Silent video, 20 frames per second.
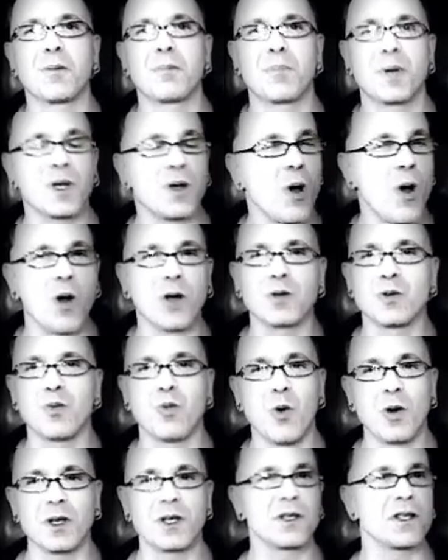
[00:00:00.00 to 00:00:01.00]
beyond
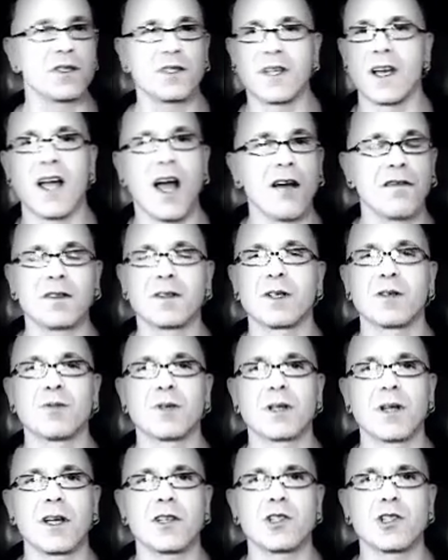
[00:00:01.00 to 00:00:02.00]
what it is they have in their
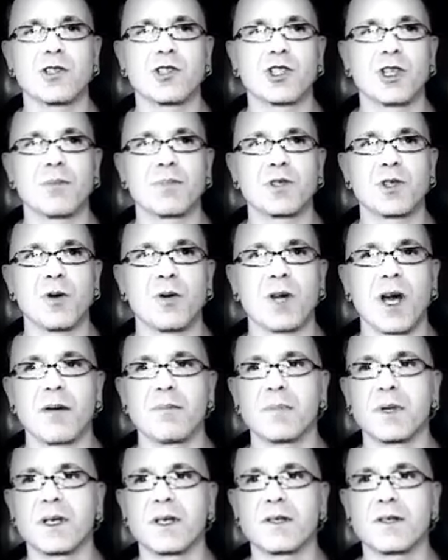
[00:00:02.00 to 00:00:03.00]
relationship. So
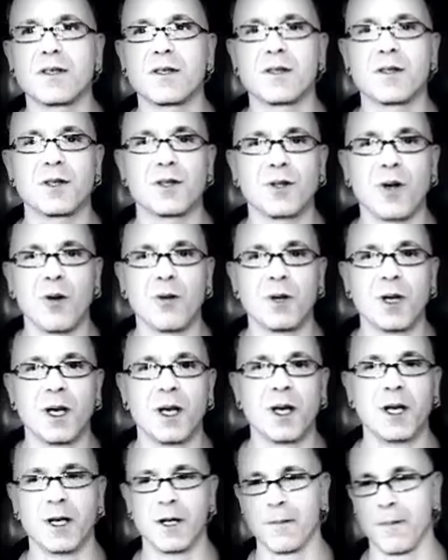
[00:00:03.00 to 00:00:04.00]
that means,
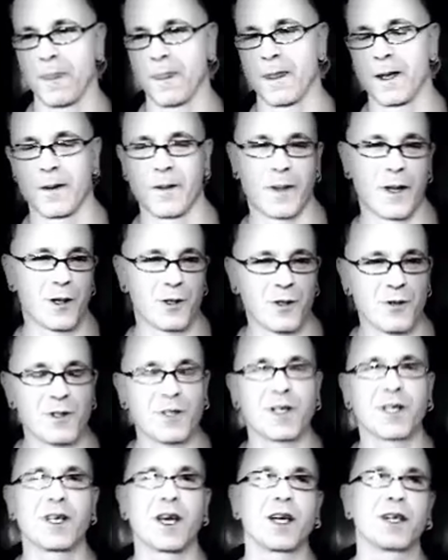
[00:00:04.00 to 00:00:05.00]
they're
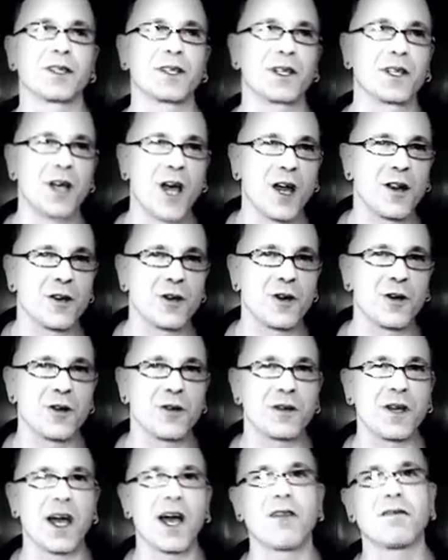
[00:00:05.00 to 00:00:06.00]
used to getting
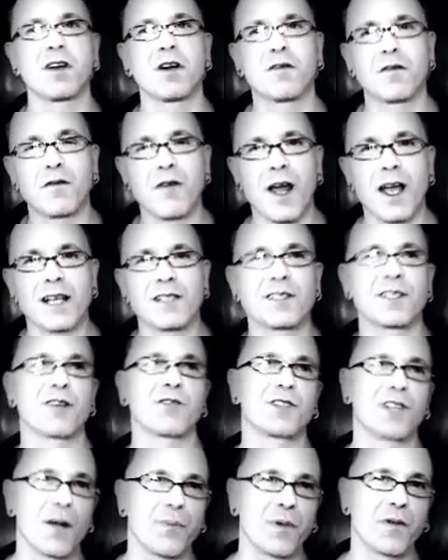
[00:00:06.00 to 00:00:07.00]
together, they have their friends, their
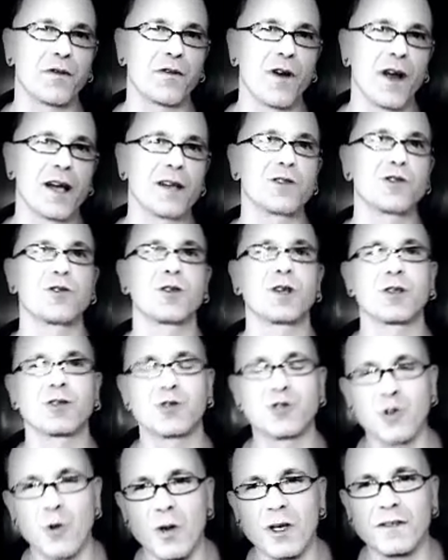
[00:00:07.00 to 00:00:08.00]
separate friends or their
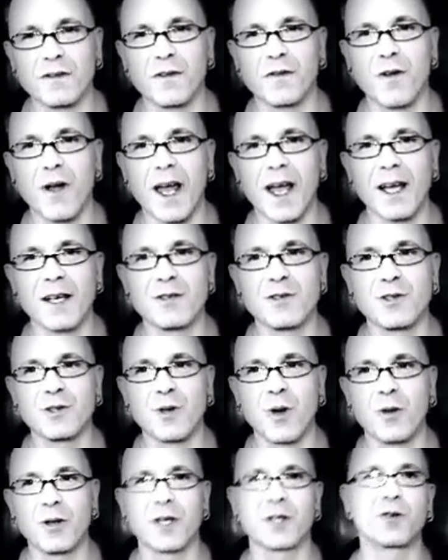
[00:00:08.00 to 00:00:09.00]
joint friends,
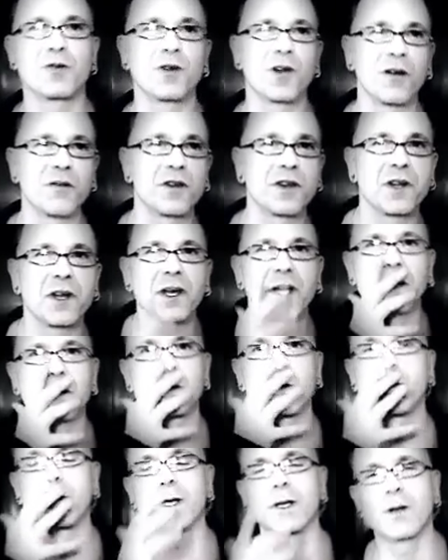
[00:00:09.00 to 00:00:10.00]
they do their thing,
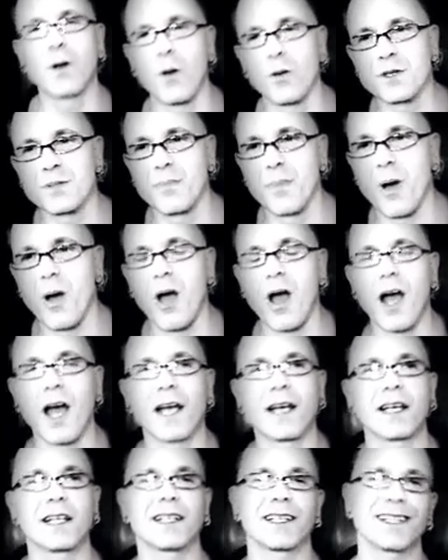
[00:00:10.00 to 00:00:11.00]
the week goes
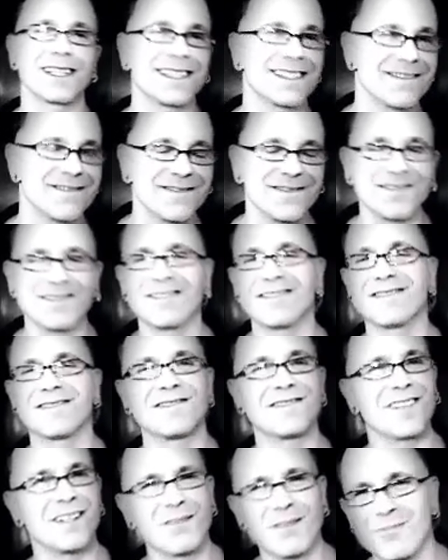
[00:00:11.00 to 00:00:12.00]
by, and it's
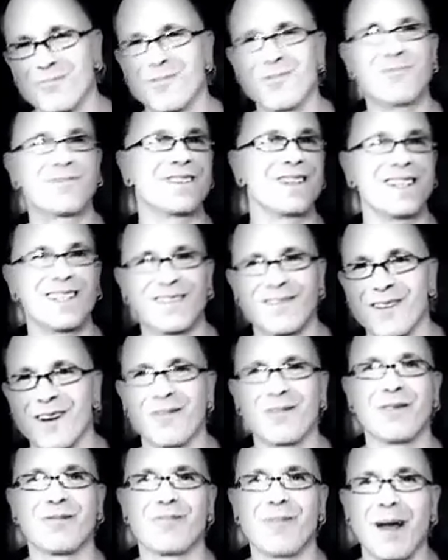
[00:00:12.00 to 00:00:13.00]
very routine,
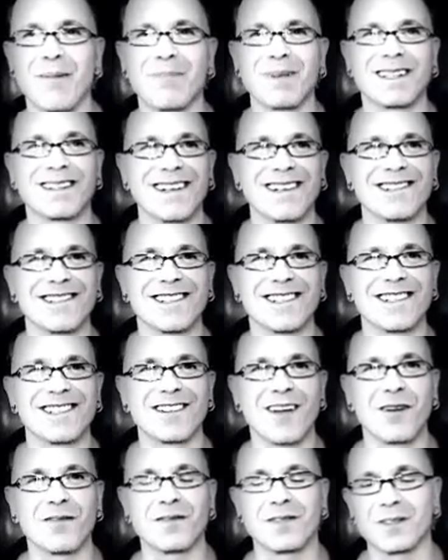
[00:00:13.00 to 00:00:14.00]
very repetitious
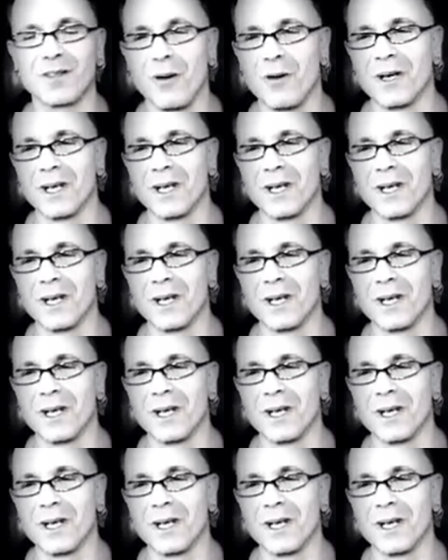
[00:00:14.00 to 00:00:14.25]
stuff,